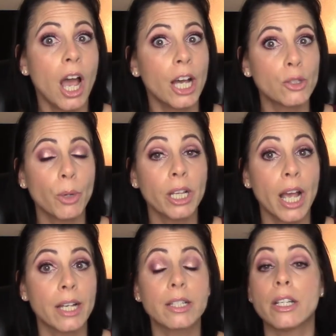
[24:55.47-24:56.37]
As well
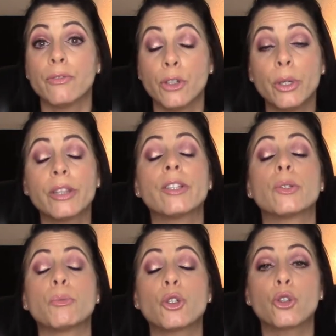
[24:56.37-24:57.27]
as if you hit the
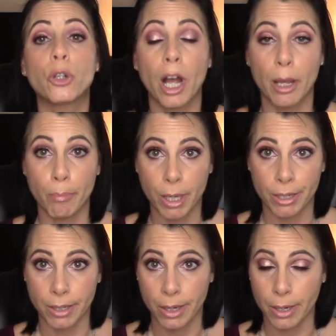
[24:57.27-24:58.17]
subscribe
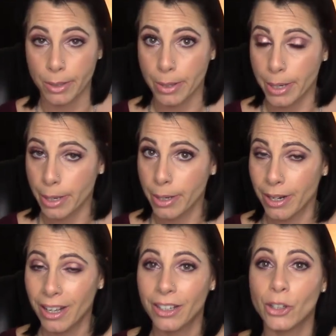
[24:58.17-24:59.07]
button under there,
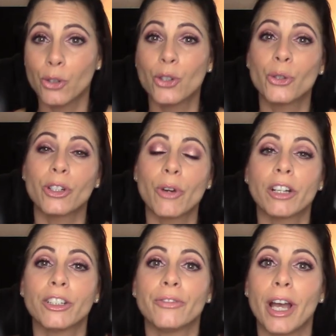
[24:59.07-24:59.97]
you too can
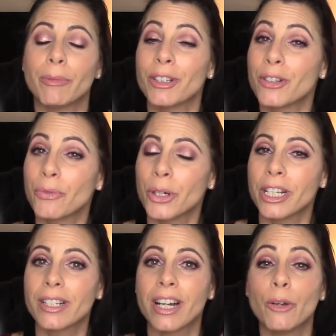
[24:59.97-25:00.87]
rock your fabulous
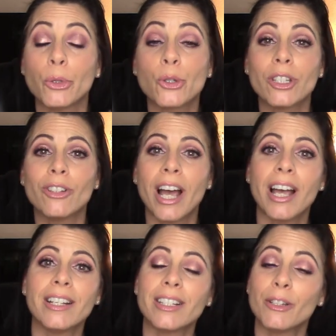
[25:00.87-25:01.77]
40s. And I will see you
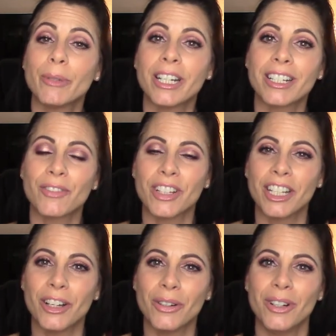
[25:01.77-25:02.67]
guys in my next
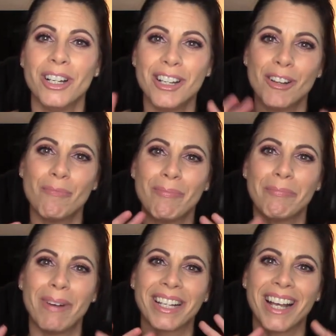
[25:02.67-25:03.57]
video.
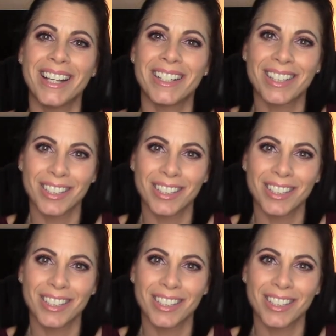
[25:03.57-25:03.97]
Bye, guys.